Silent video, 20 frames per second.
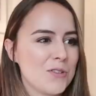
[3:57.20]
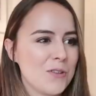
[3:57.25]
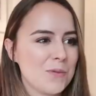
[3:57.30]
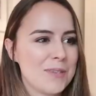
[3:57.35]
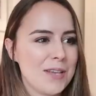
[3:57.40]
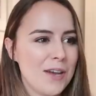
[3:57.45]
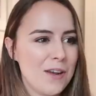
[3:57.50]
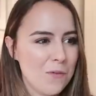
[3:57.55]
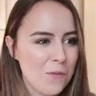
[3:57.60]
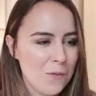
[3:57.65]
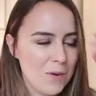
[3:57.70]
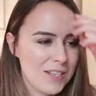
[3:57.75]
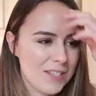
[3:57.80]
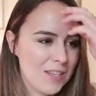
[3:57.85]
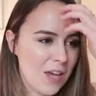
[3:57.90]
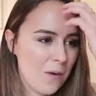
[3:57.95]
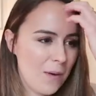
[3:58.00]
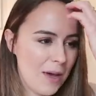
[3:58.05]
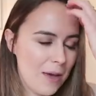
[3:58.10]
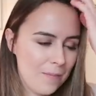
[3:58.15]
the shops that I
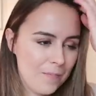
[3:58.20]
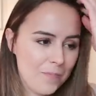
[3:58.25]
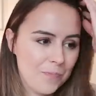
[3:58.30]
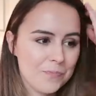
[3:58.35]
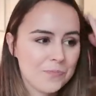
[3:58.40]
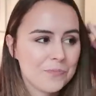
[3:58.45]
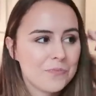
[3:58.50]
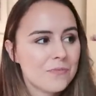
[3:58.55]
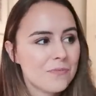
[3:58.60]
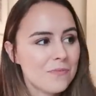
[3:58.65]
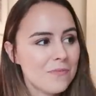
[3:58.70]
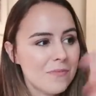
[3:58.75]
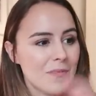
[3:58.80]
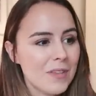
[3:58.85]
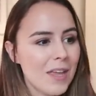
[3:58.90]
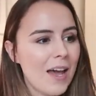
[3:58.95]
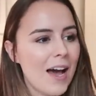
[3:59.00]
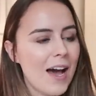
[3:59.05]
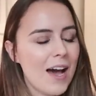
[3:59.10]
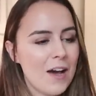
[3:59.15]
always go in
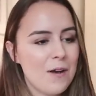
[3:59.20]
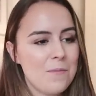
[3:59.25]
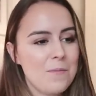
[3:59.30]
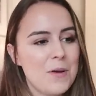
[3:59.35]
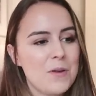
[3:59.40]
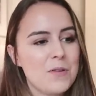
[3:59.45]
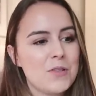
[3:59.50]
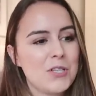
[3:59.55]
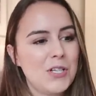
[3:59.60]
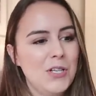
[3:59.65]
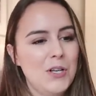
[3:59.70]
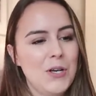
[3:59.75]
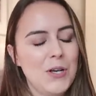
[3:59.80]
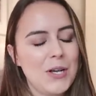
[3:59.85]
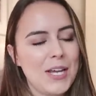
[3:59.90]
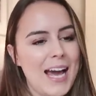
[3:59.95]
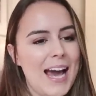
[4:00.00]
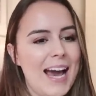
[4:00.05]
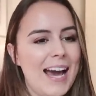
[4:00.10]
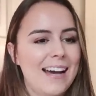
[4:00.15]
to
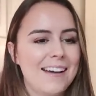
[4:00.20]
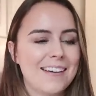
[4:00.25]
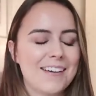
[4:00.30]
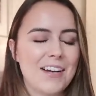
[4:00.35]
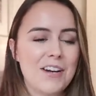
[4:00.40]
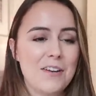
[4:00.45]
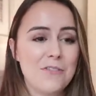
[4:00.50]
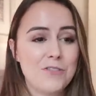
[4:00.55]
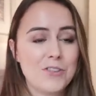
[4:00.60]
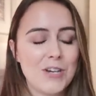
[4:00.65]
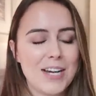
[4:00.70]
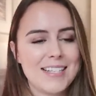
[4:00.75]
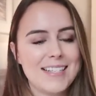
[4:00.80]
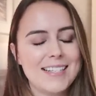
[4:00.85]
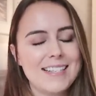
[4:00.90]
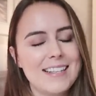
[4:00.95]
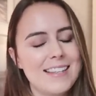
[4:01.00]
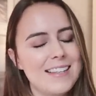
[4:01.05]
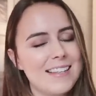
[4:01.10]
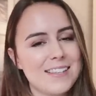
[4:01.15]
look at kind of
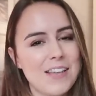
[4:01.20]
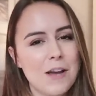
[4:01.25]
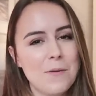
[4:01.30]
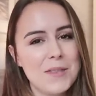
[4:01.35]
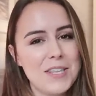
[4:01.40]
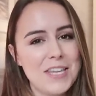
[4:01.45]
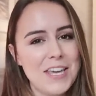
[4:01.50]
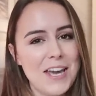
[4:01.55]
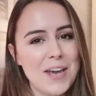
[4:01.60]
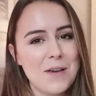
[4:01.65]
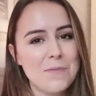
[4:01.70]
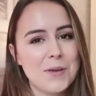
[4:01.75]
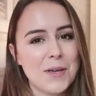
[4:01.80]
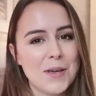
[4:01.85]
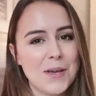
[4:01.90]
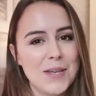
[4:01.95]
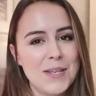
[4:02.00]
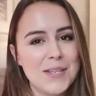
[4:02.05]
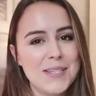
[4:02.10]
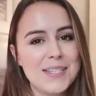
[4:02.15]
dresses at this time of the year,
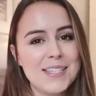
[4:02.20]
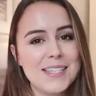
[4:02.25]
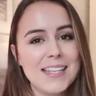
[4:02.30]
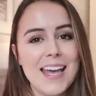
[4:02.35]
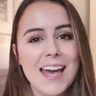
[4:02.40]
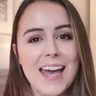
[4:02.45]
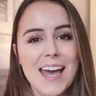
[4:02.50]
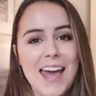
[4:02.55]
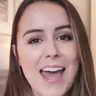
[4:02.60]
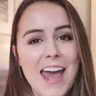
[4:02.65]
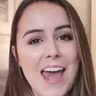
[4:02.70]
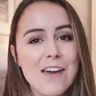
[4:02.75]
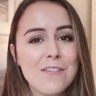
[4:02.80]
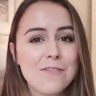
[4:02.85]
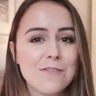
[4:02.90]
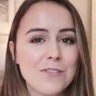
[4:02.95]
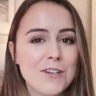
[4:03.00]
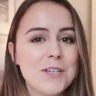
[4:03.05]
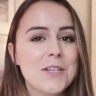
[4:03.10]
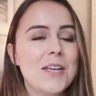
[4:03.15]
because
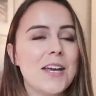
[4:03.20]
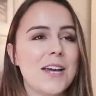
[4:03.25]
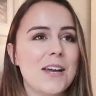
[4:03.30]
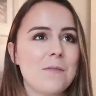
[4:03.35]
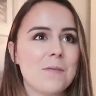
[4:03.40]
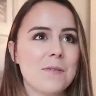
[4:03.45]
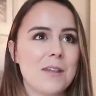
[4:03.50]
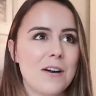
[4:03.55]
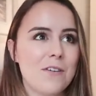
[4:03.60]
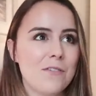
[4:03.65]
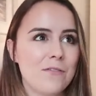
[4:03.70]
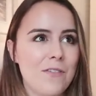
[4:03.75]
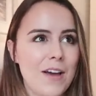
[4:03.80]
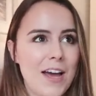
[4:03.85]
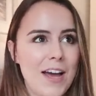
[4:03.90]
every year without